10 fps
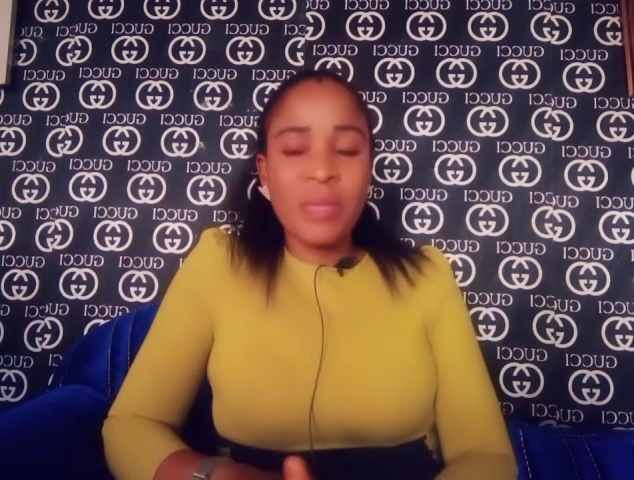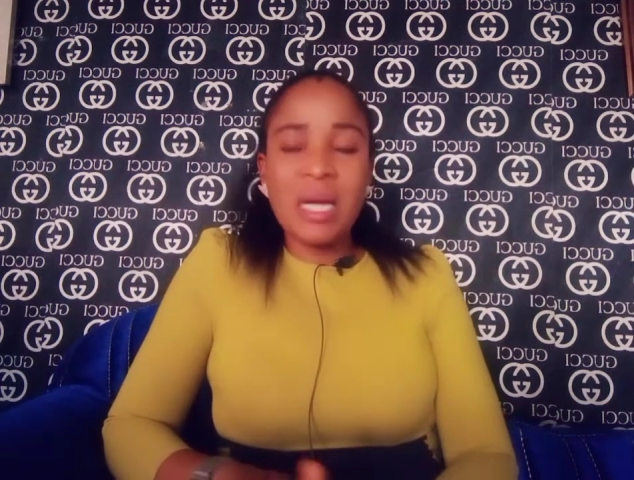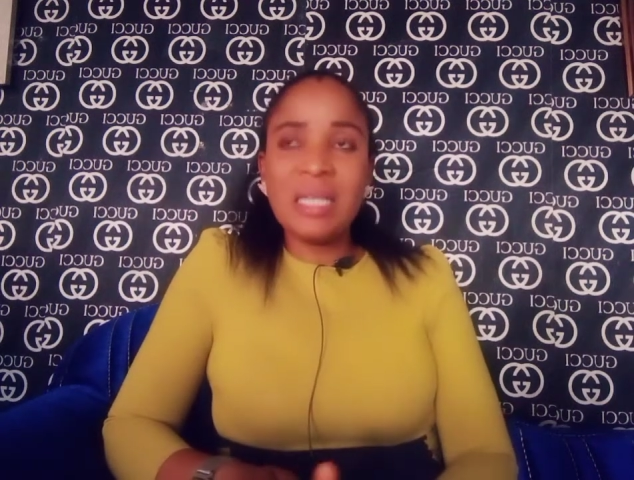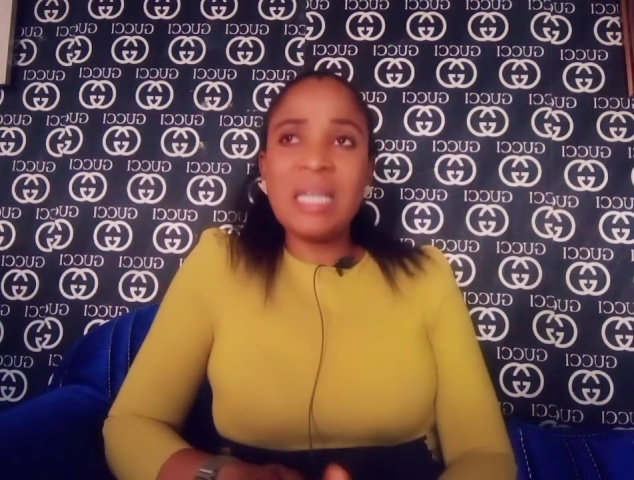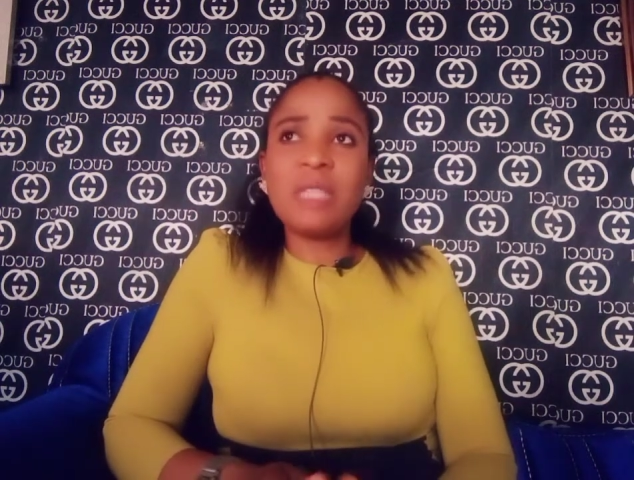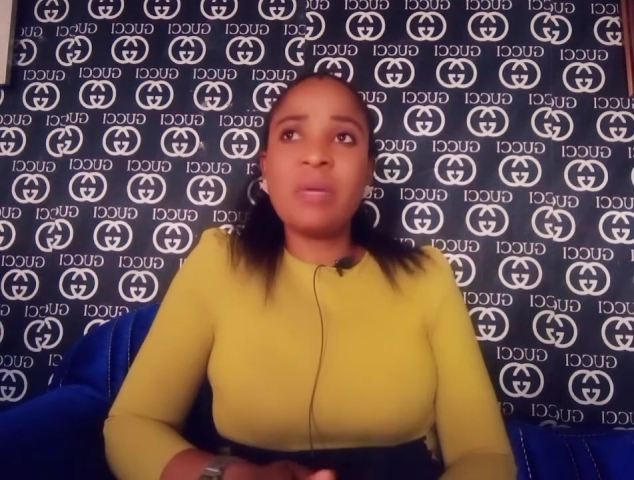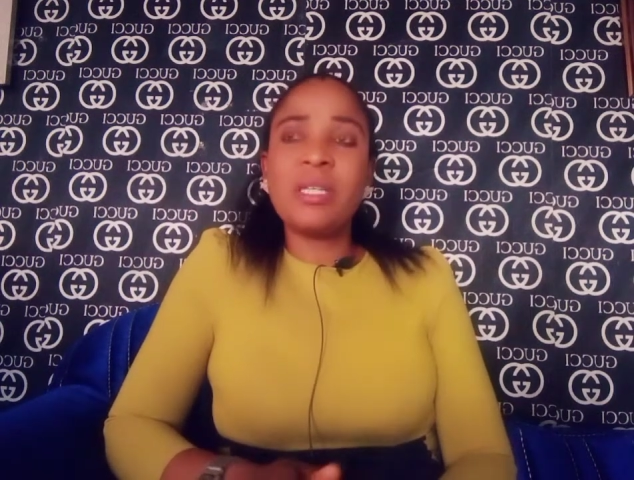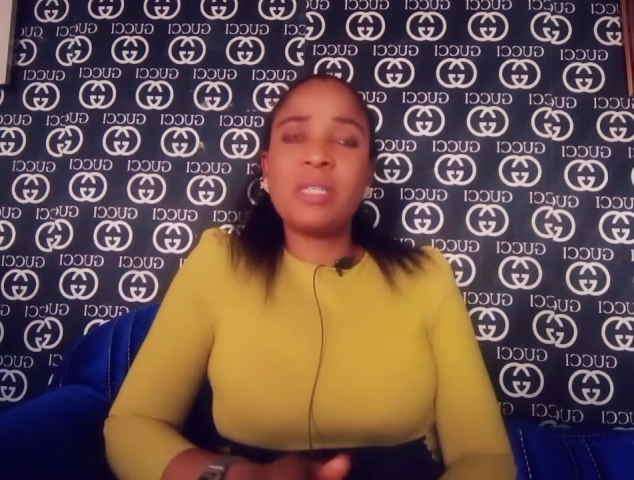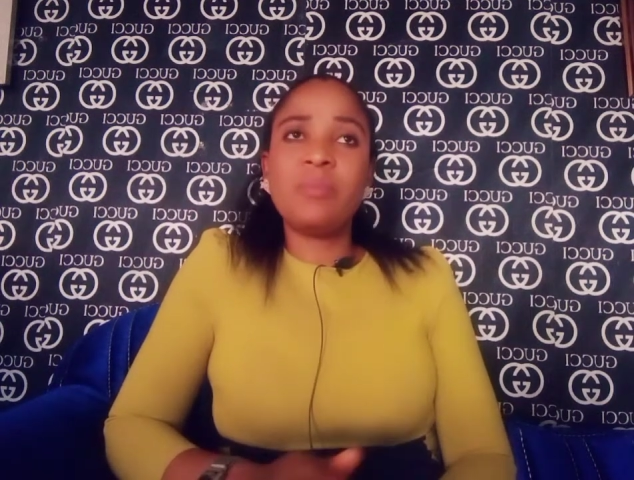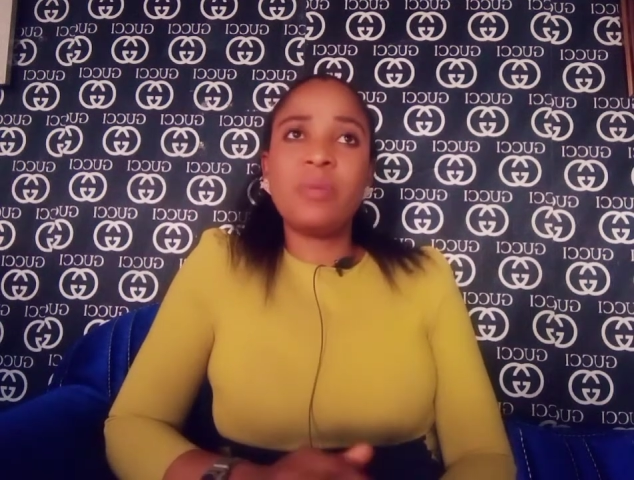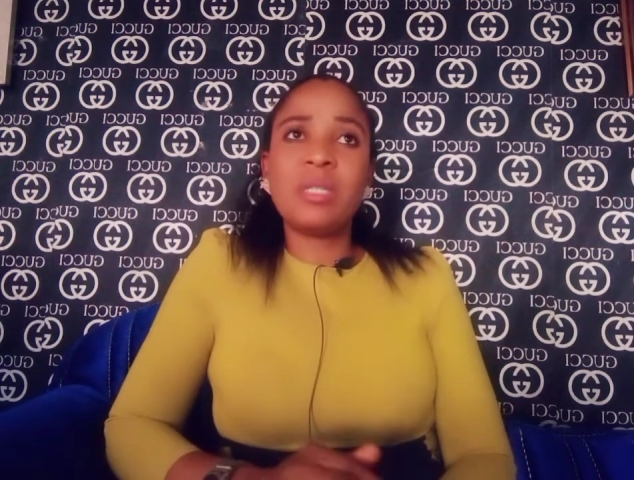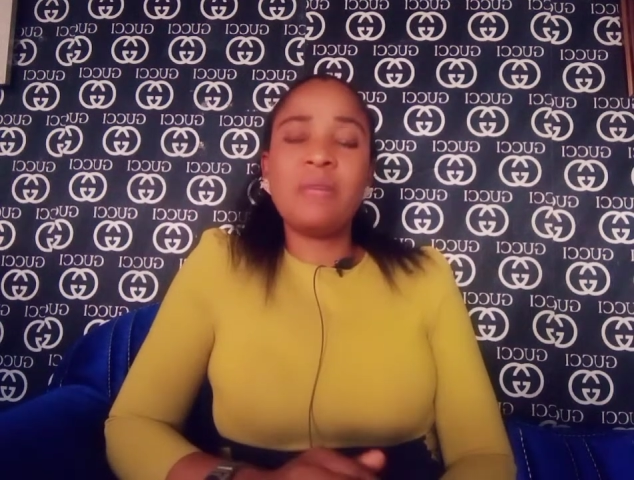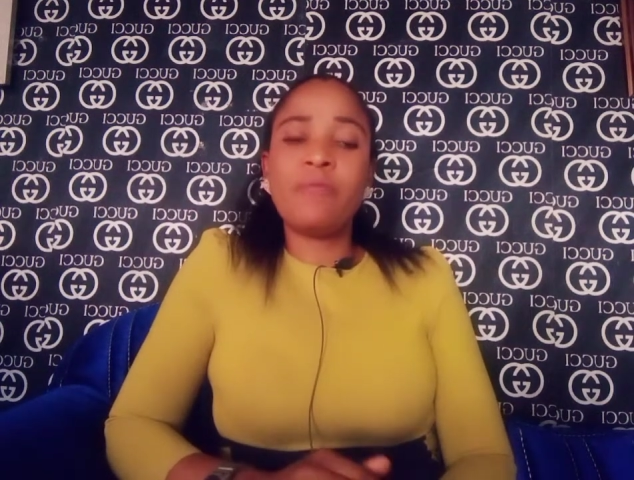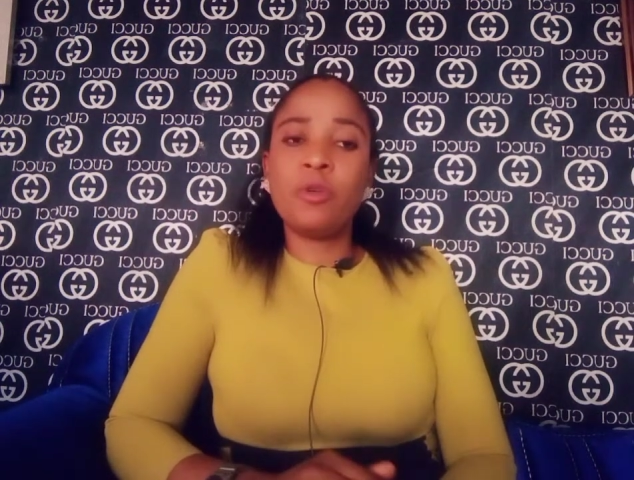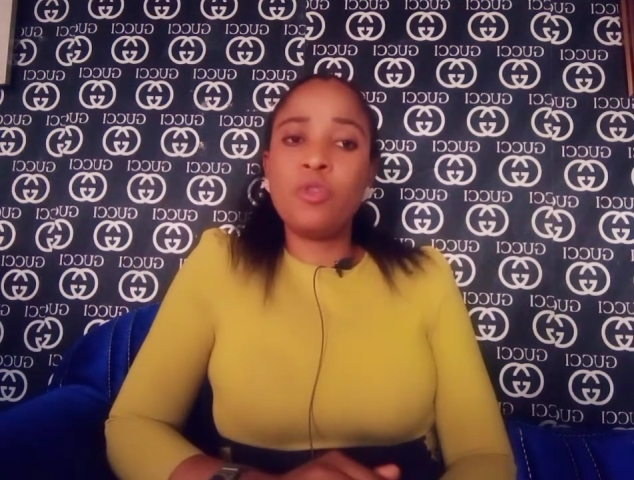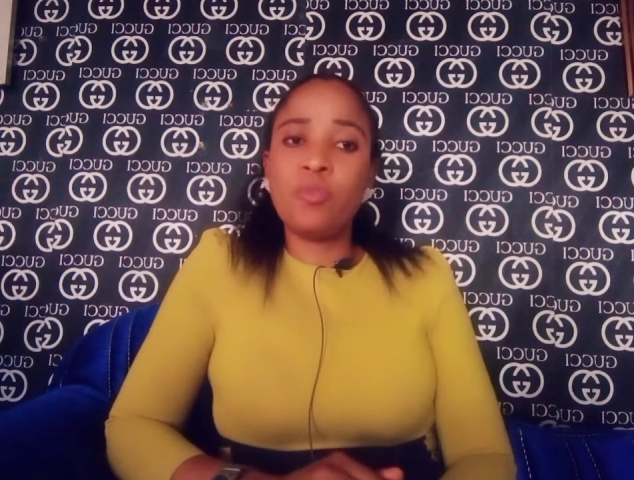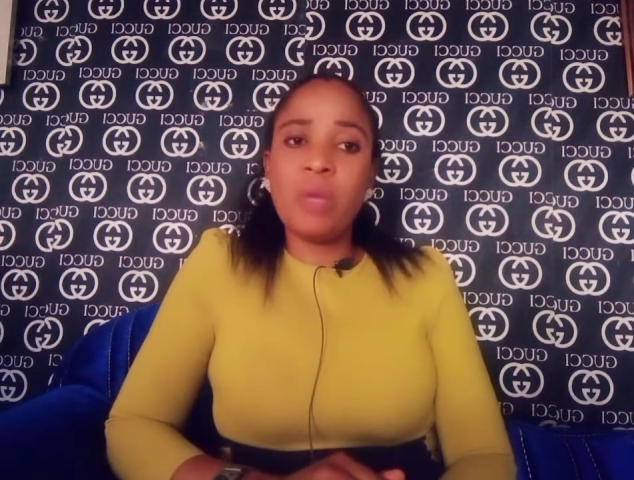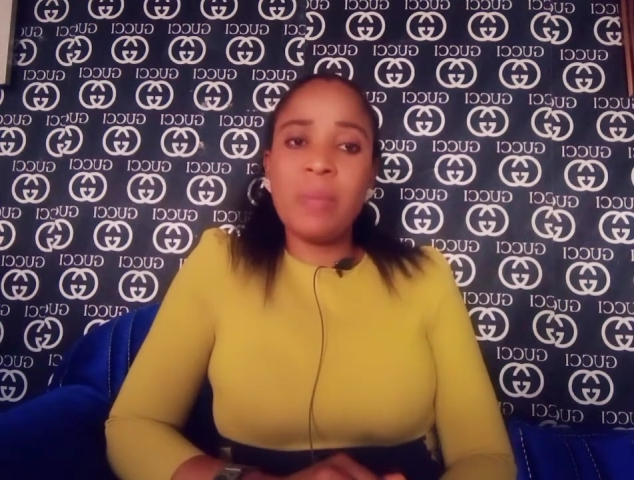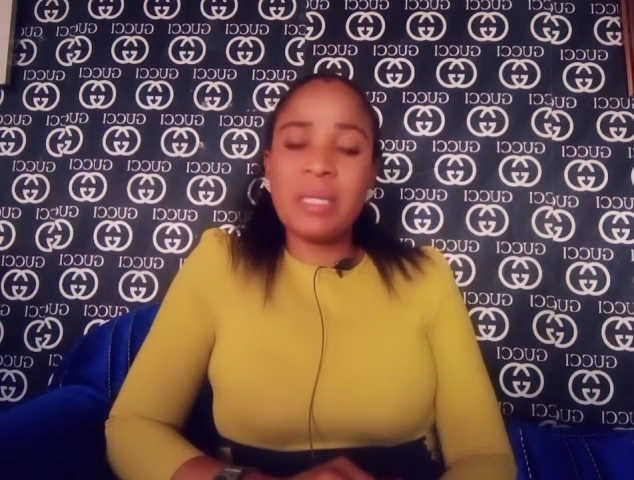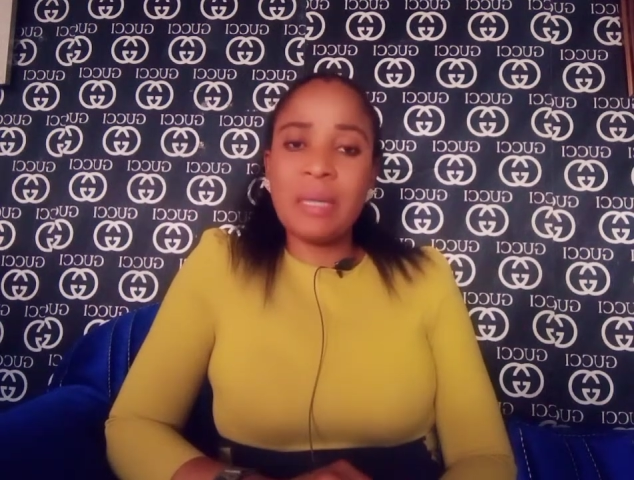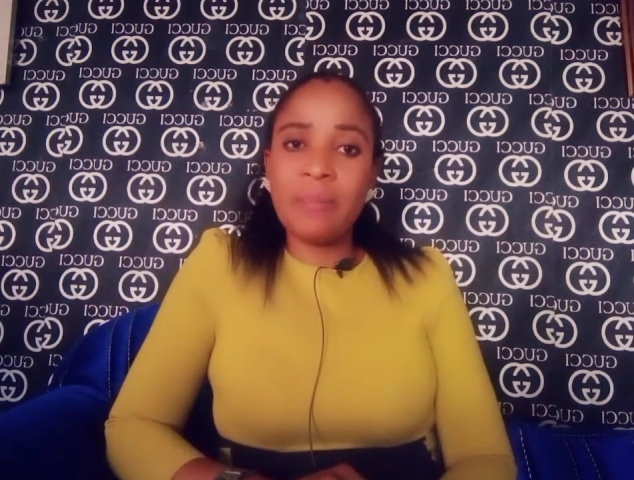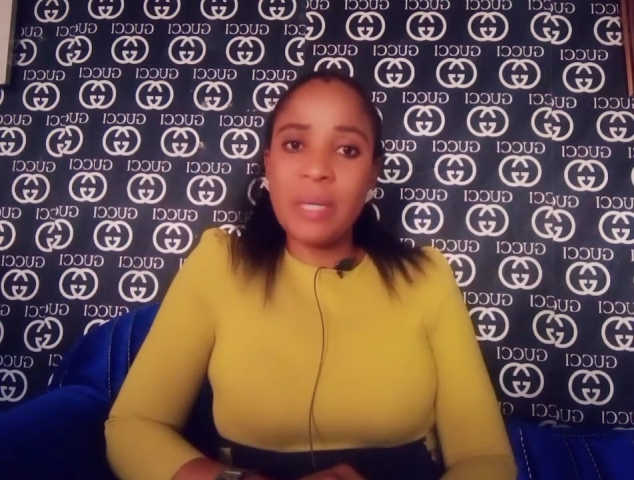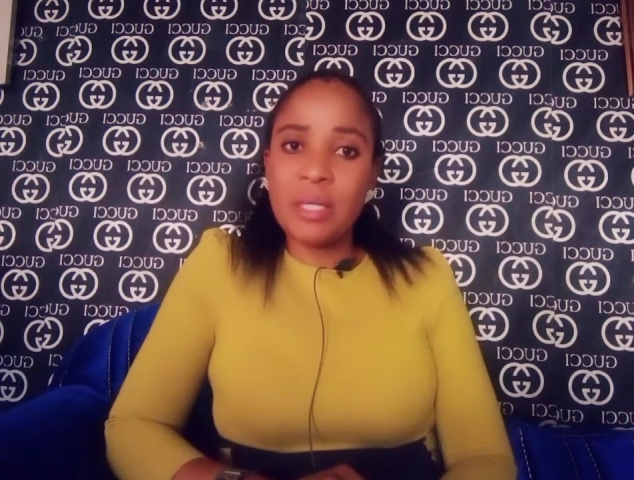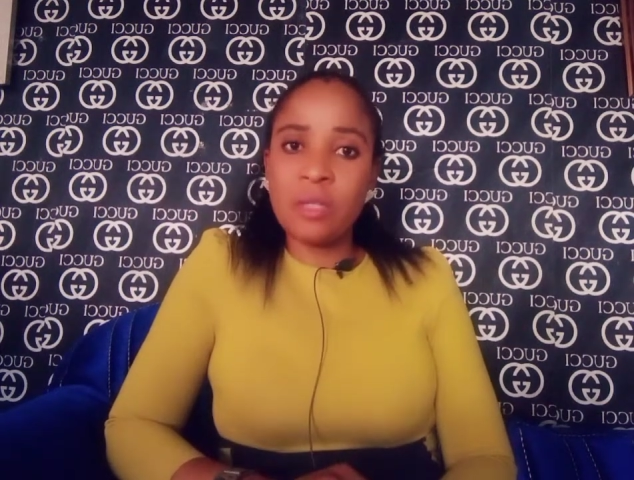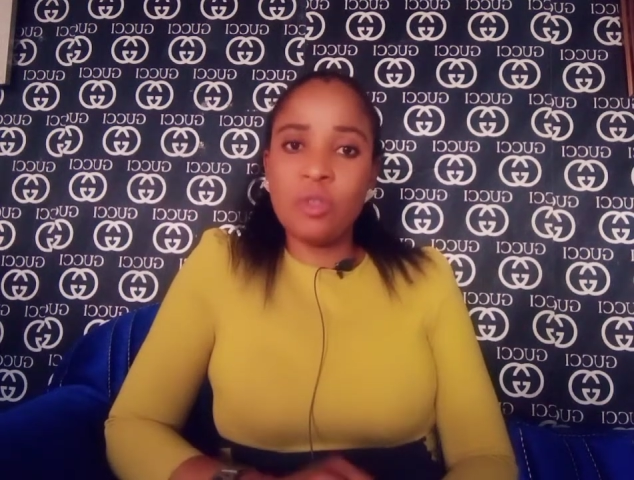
and that is why it is important for you to be a better person.